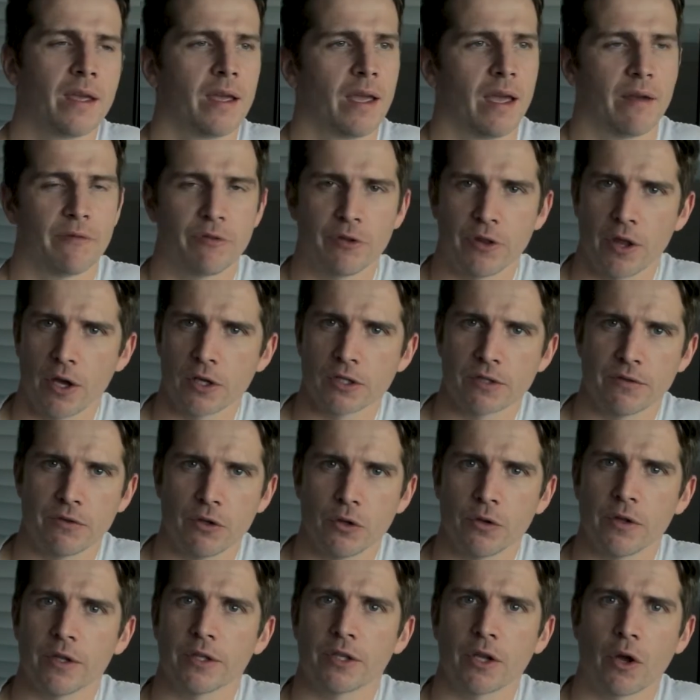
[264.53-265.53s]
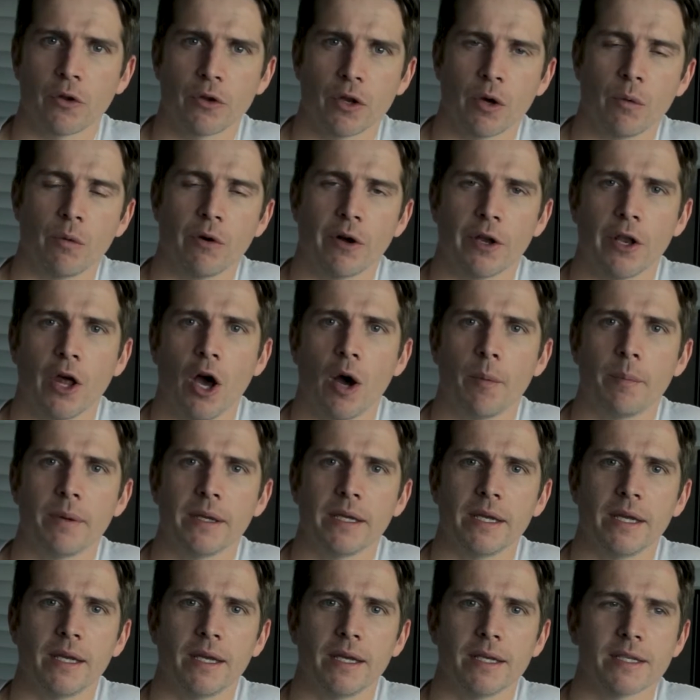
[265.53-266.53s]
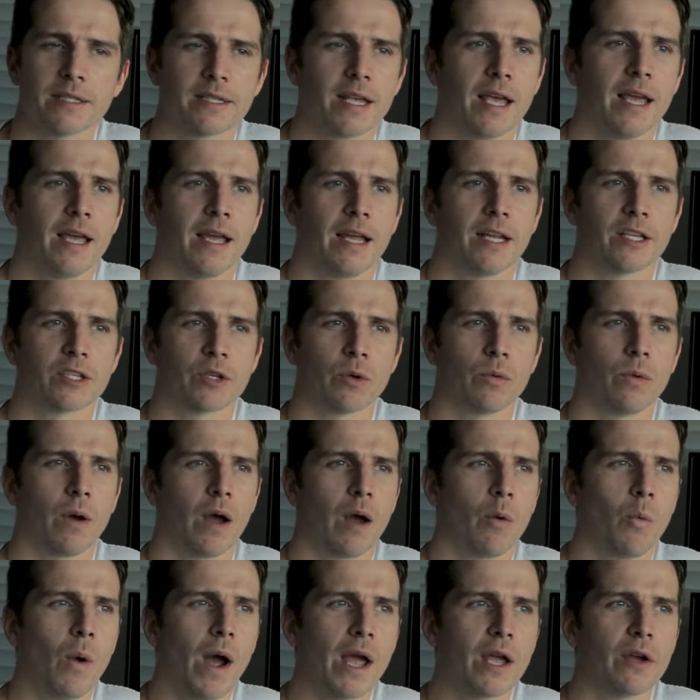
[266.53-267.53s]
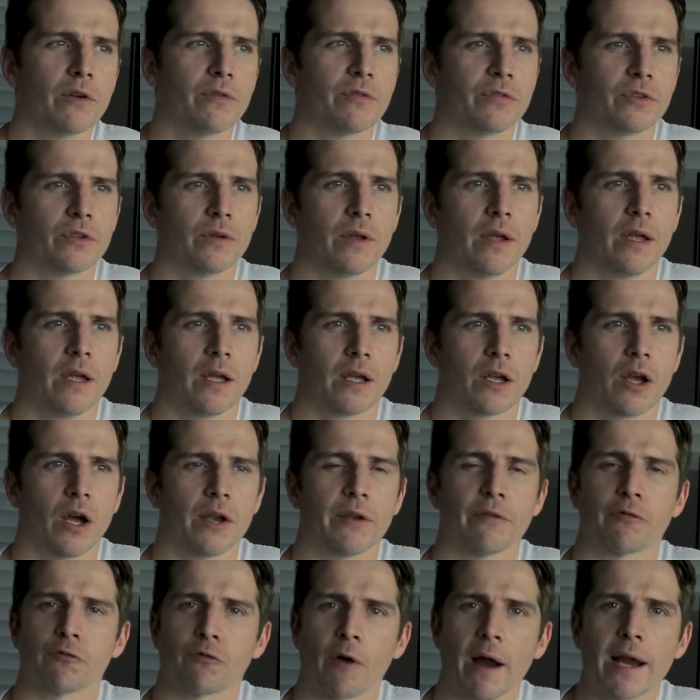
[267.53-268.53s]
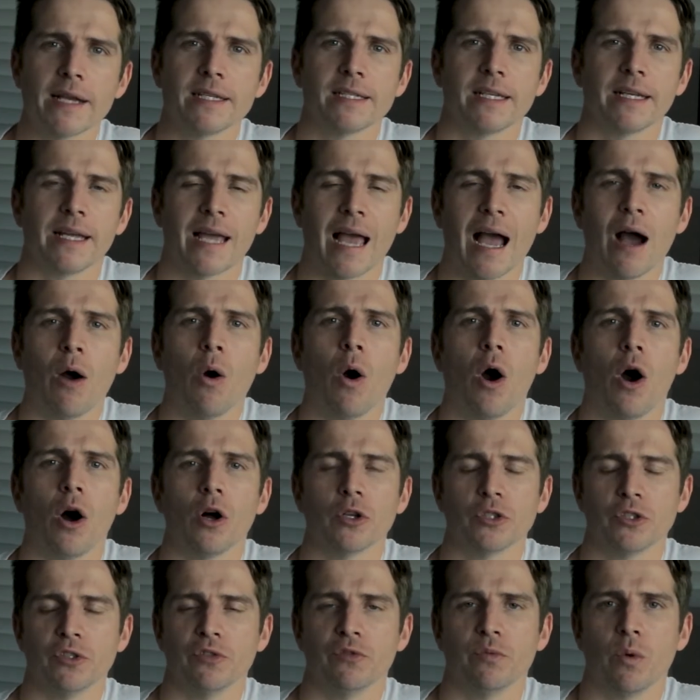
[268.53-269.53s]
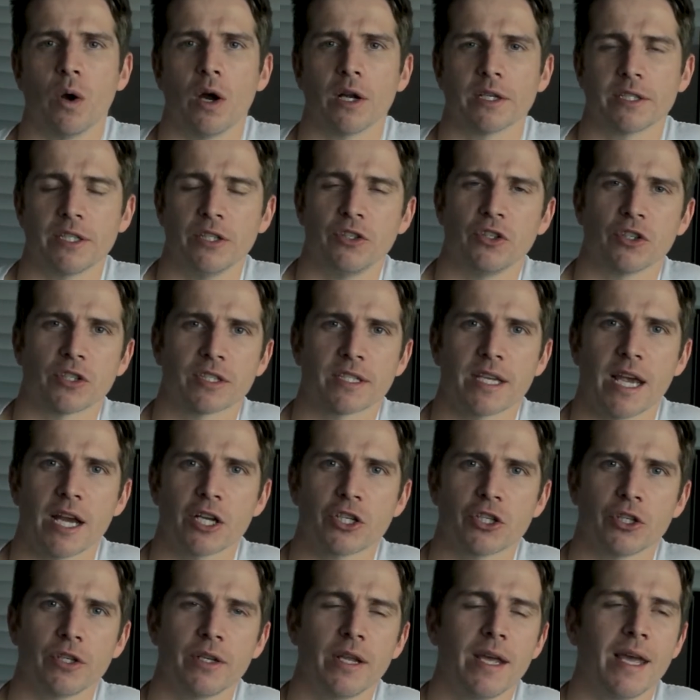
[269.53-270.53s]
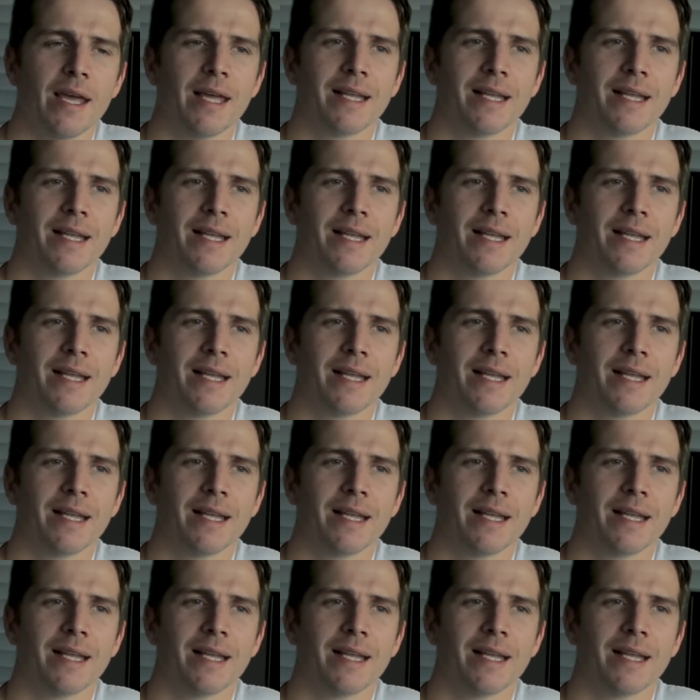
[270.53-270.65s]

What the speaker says: And for those of you that don't know what an RPE is, it's a way of kind of rating how hard you've worked in your session,